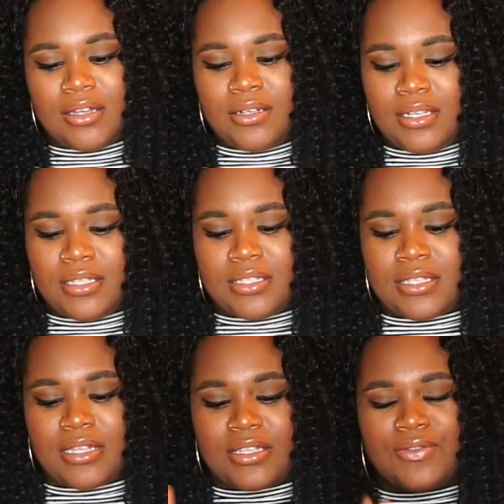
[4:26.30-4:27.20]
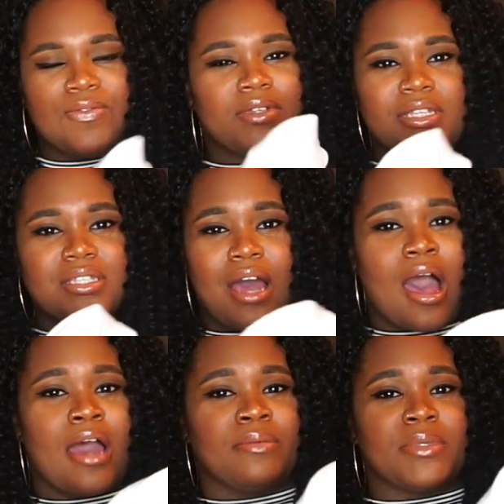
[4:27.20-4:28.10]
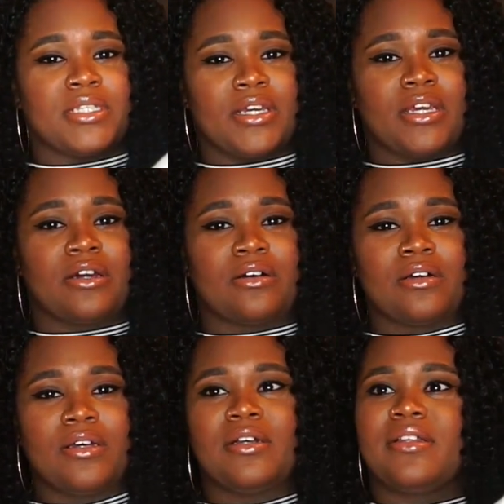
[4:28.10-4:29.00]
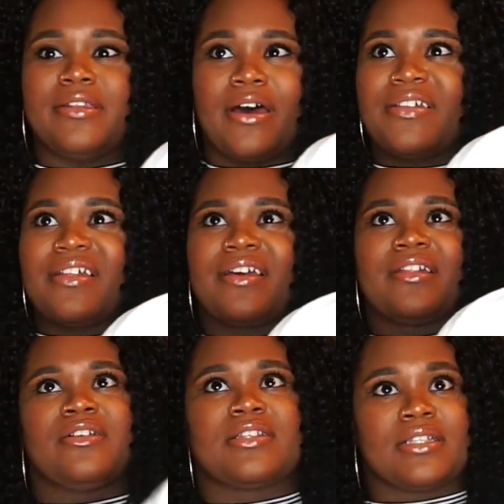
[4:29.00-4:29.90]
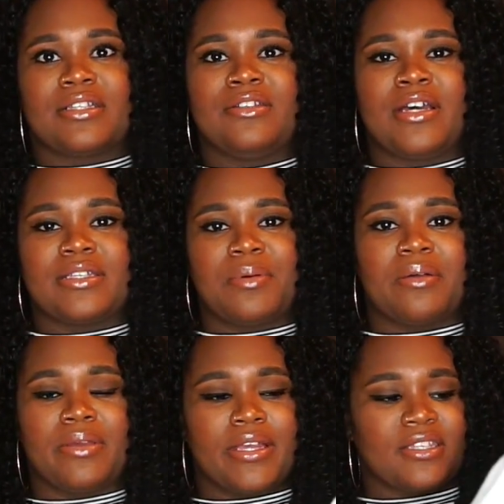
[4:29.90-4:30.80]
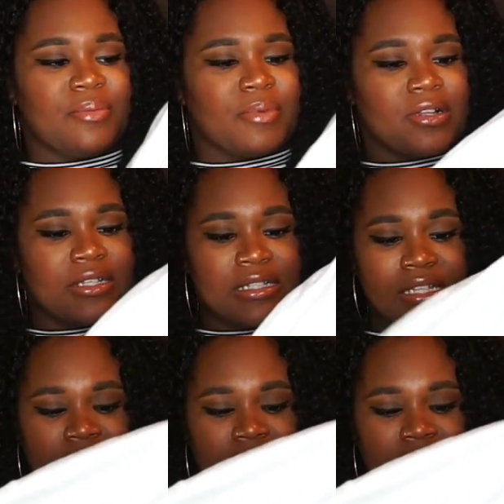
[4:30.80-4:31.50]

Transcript: what it is is like this fleece cotton material. Now like there's you guys probably can't see, but there's some